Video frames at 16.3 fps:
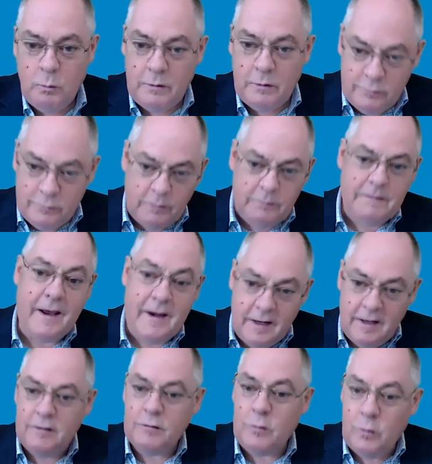we're sort of getting
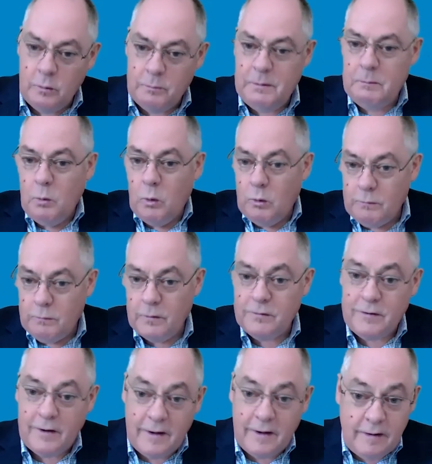into a bit more of
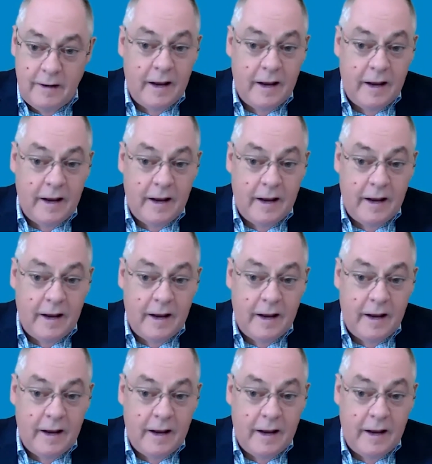routine,